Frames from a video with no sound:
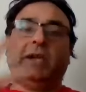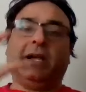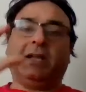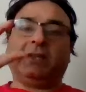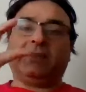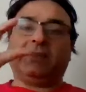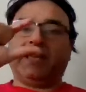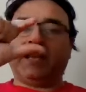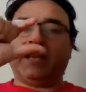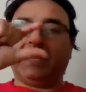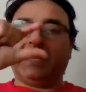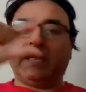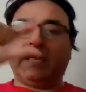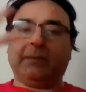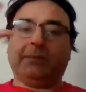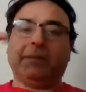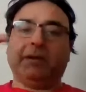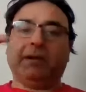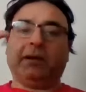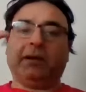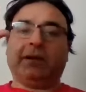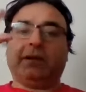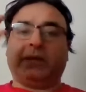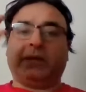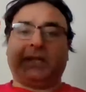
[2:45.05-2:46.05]
And they're
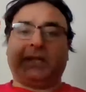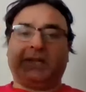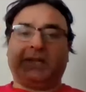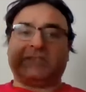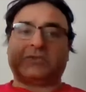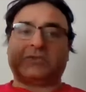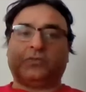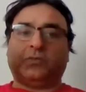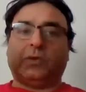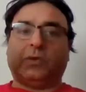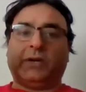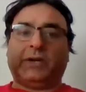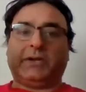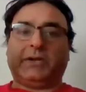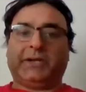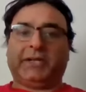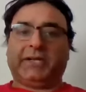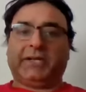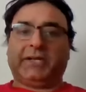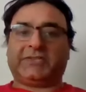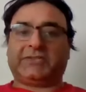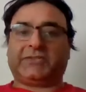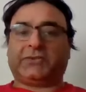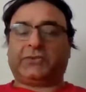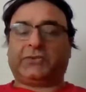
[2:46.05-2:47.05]
labeled task 1,
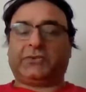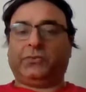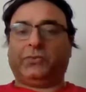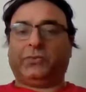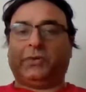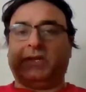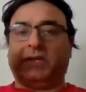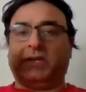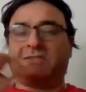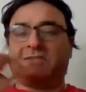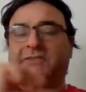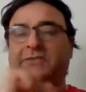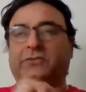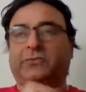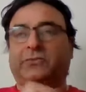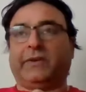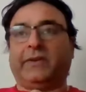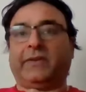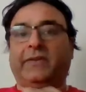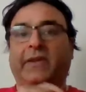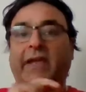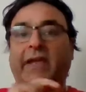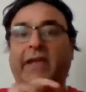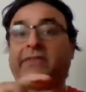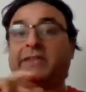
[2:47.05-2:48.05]
task 2, task
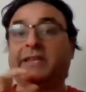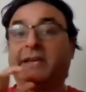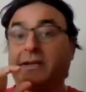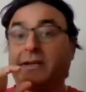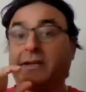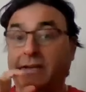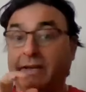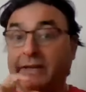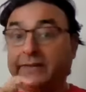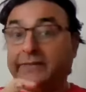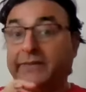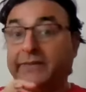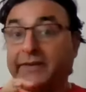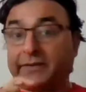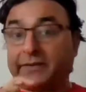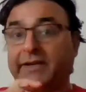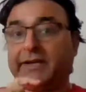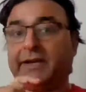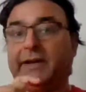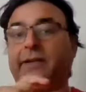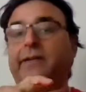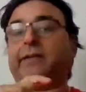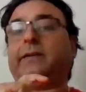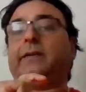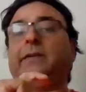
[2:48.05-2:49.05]
3, and they are in the
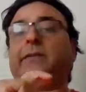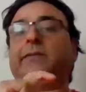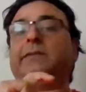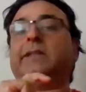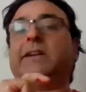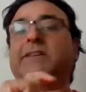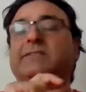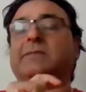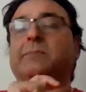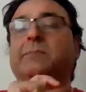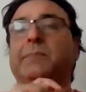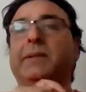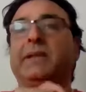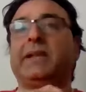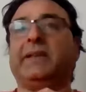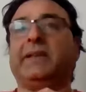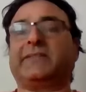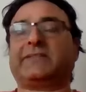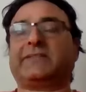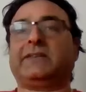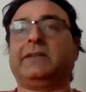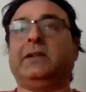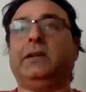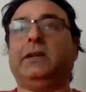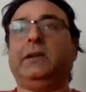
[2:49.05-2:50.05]
red. That is the
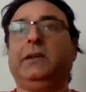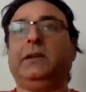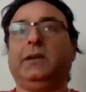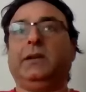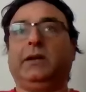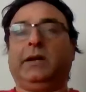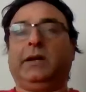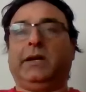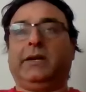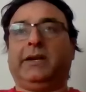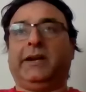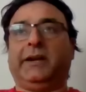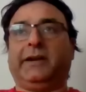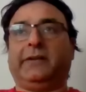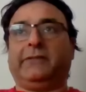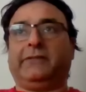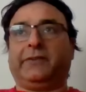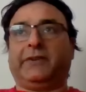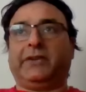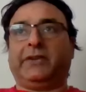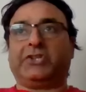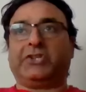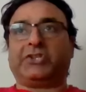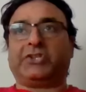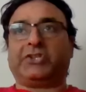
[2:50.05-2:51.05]
biggest
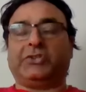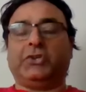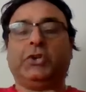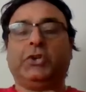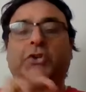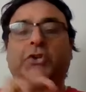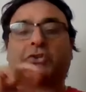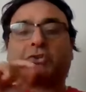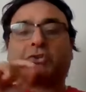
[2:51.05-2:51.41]
identification.